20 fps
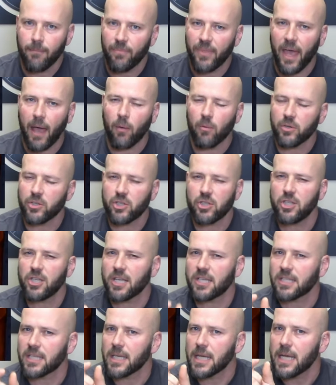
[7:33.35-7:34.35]
that was
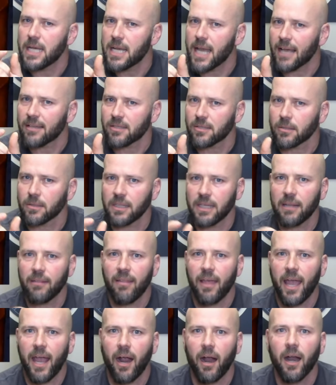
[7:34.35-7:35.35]
just nestled in
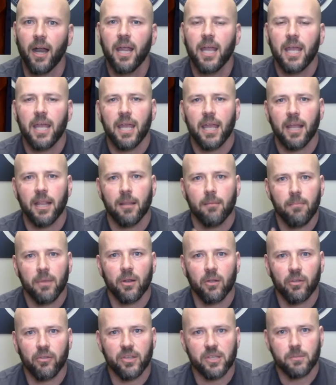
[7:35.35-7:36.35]
there in the
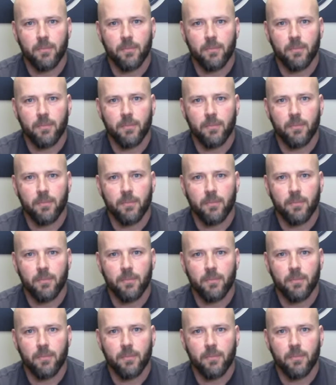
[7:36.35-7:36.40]
middle of this